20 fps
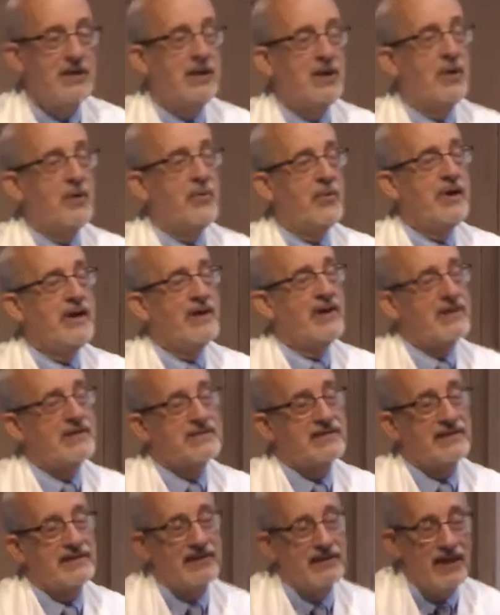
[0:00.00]
we are to
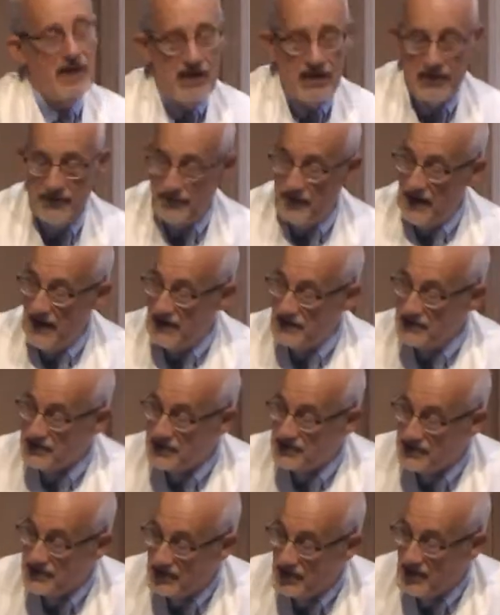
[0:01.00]
love and
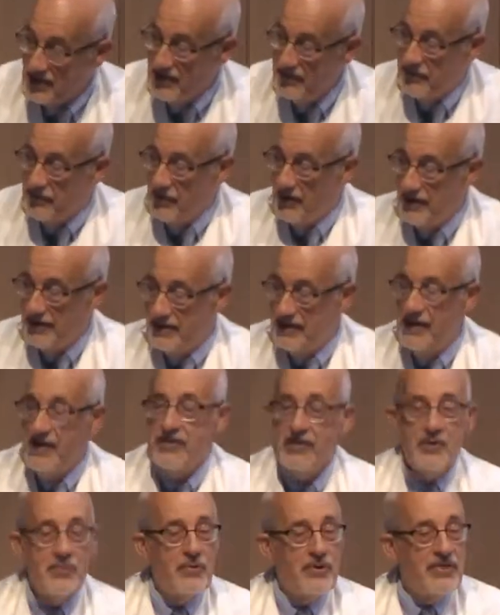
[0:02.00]
serve one
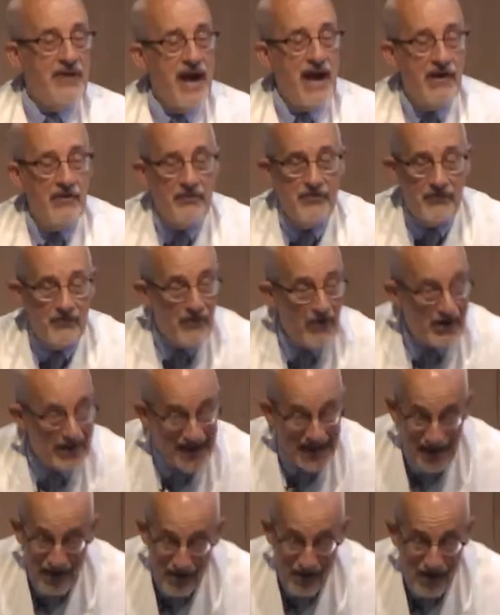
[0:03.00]
another without
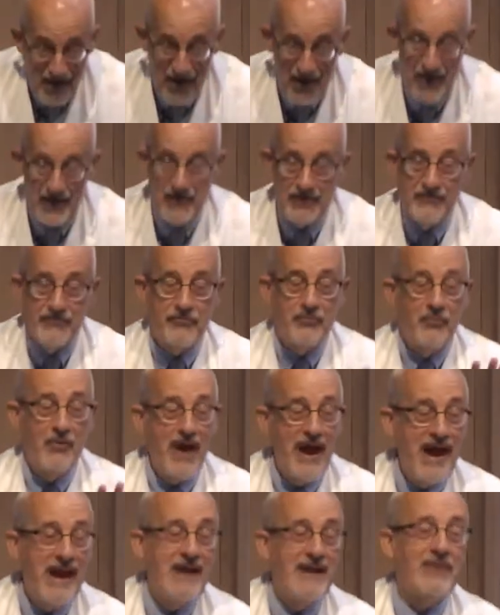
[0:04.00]
regard of
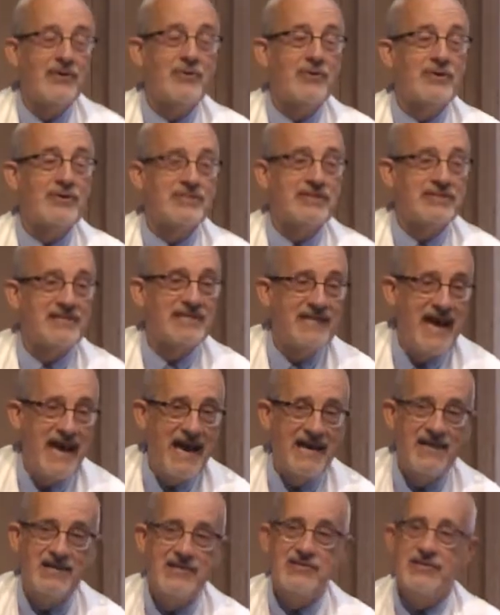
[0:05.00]
rank or
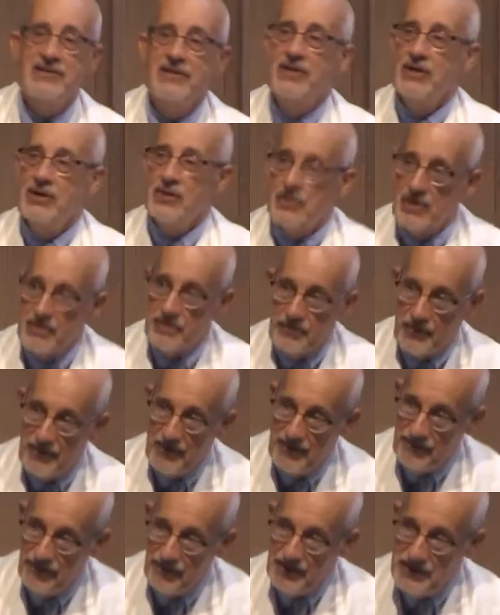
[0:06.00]
status or
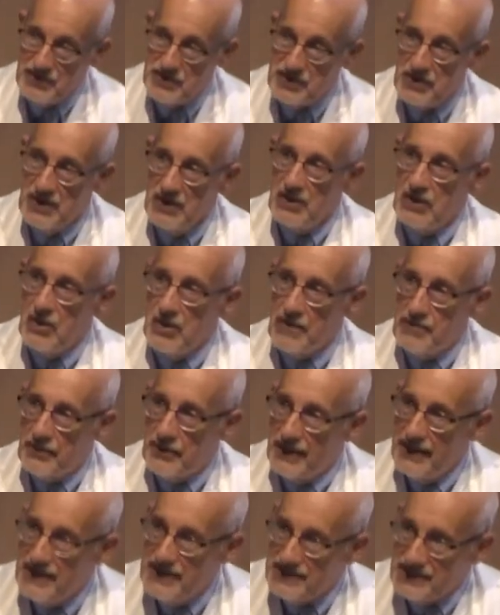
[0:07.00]
privilege or
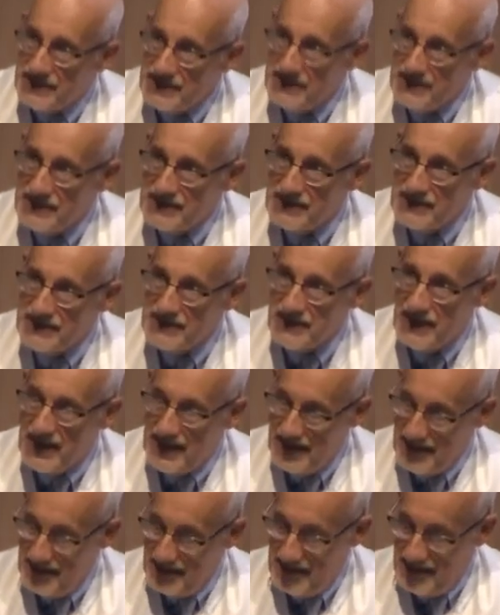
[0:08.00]
place in
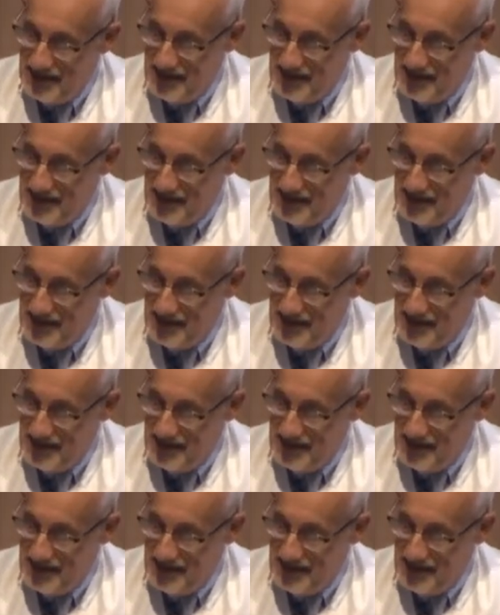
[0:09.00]
society.